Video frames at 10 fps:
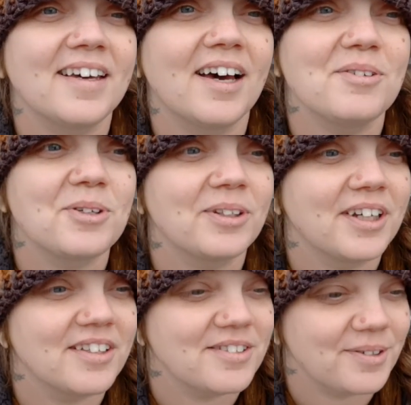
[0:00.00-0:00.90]
I was holding
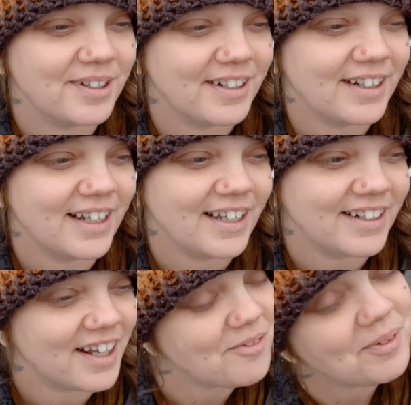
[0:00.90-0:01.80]
on to it
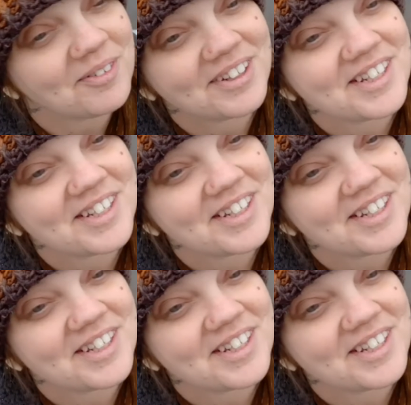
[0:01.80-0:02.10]
and I've been really